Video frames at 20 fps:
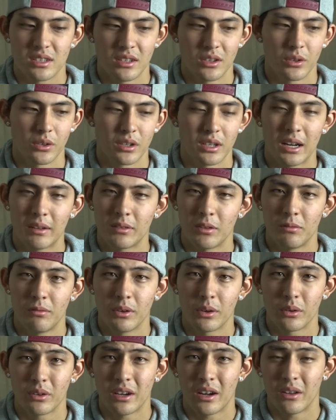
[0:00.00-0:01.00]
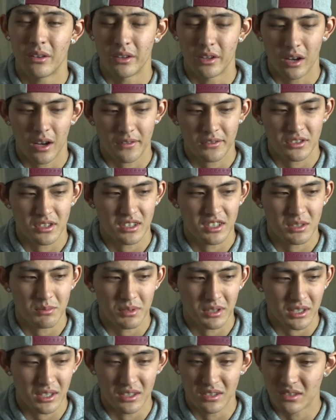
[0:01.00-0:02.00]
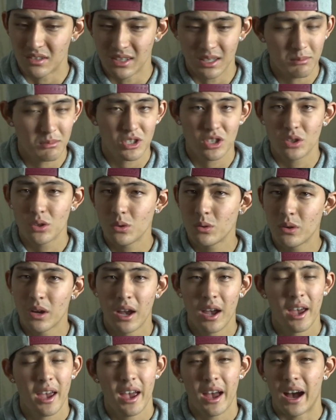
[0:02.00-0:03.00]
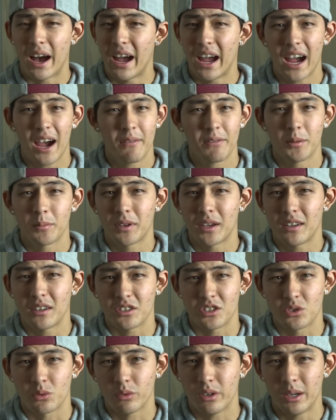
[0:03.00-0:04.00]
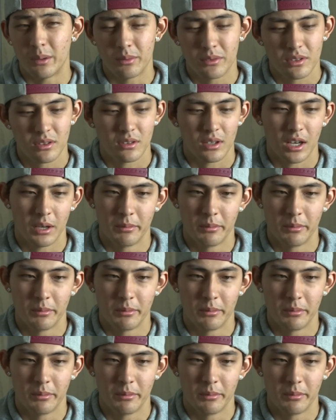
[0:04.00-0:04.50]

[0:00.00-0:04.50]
and they're going to have to figure it out in the offseason, because them two, I have them getting swept.